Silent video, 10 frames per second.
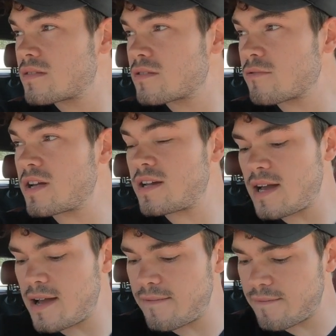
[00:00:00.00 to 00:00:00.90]

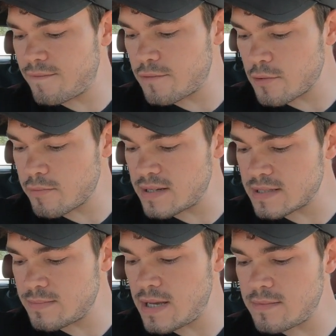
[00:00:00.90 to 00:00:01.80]
3.5, 4
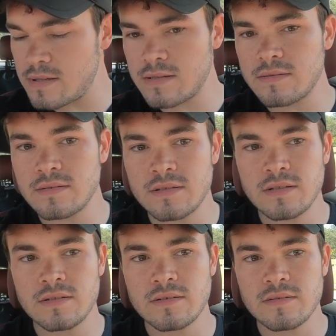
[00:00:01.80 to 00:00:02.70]
weeks maybe.
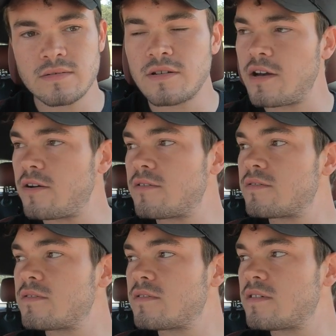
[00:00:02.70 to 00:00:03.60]
No,
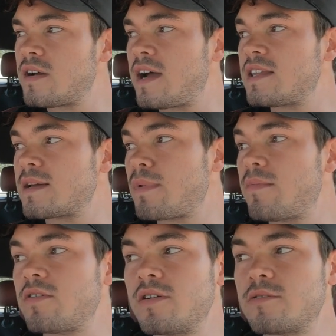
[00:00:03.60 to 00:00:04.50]
I think
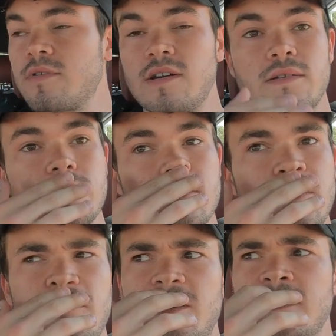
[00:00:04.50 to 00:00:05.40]
maybe only
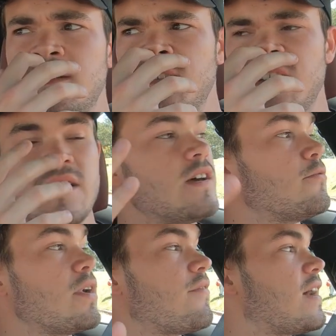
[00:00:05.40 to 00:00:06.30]
three weeks.
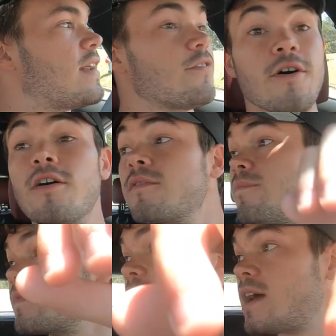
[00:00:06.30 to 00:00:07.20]
We haven't had it long.
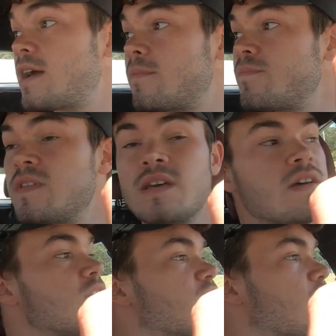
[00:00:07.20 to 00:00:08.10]
Okay,
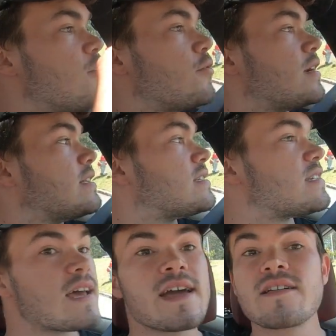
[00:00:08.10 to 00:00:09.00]
so in
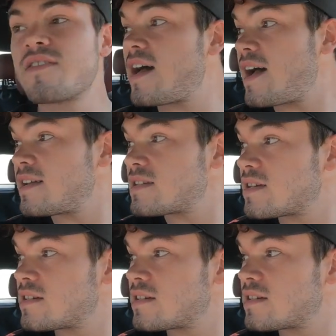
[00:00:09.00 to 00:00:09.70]
saying that,